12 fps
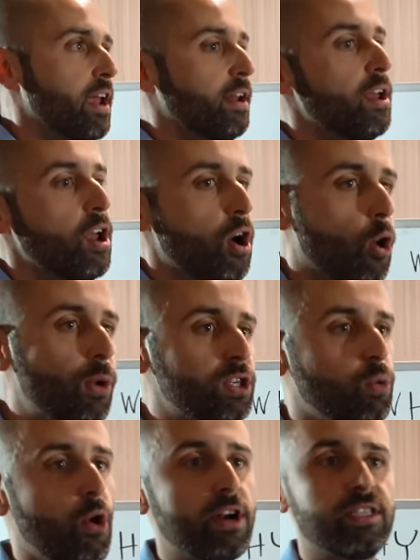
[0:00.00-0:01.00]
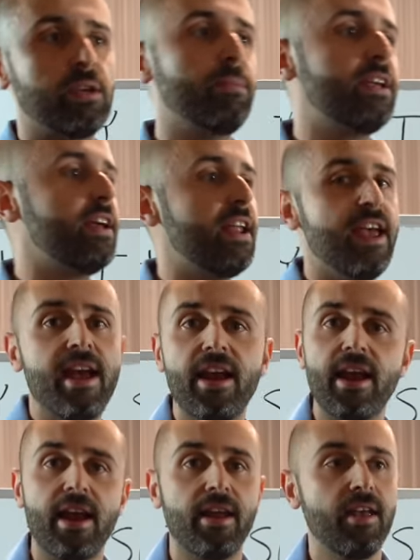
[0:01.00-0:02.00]
it, always worried, is somebody going to
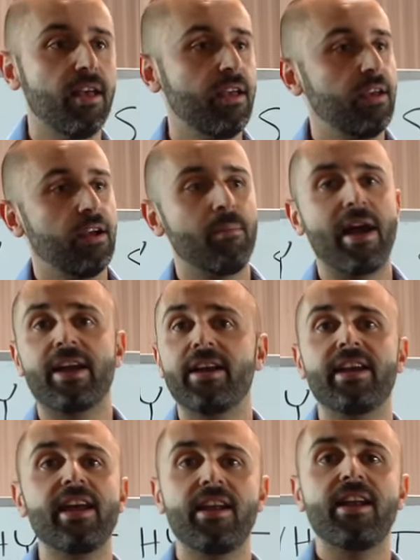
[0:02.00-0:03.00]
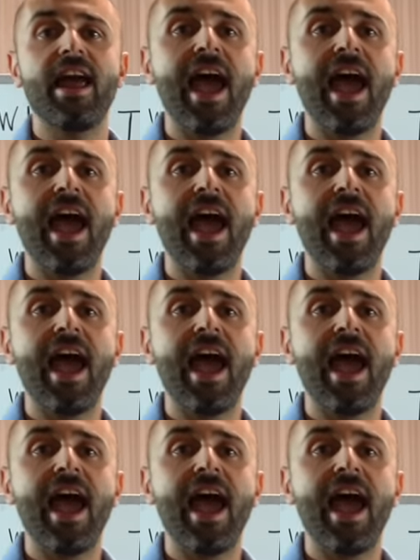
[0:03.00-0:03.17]
hit it? Am I going to get in an